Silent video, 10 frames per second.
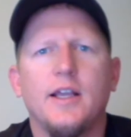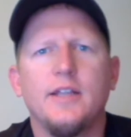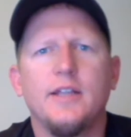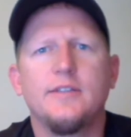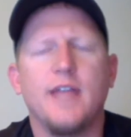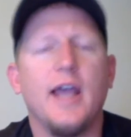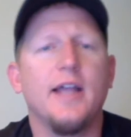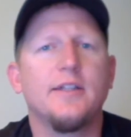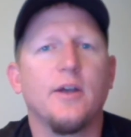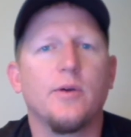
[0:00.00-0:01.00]
his
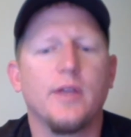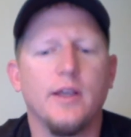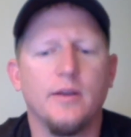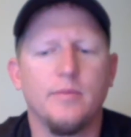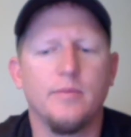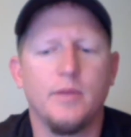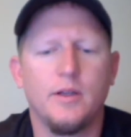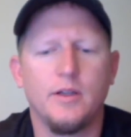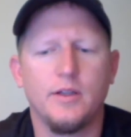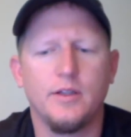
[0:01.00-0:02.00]
dad told him
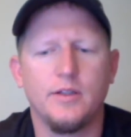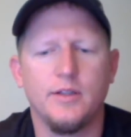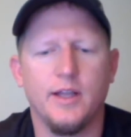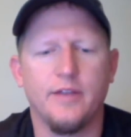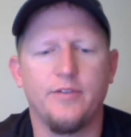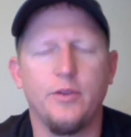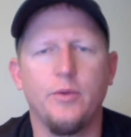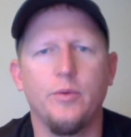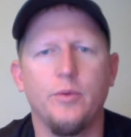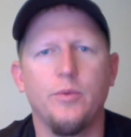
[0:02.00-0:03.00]
that if
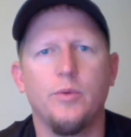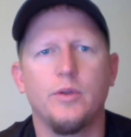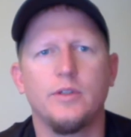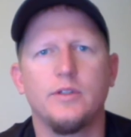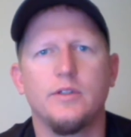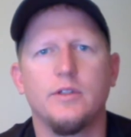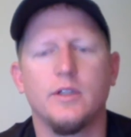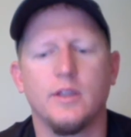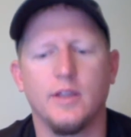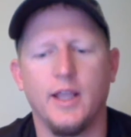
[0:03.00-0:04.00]
you
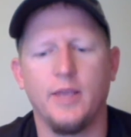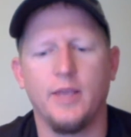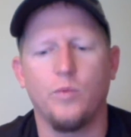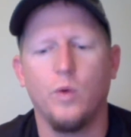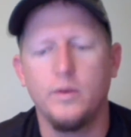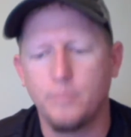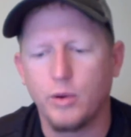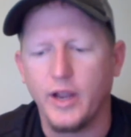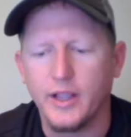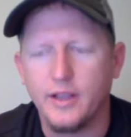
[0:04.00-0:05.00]
lay one
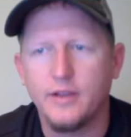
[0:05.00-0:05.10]
brick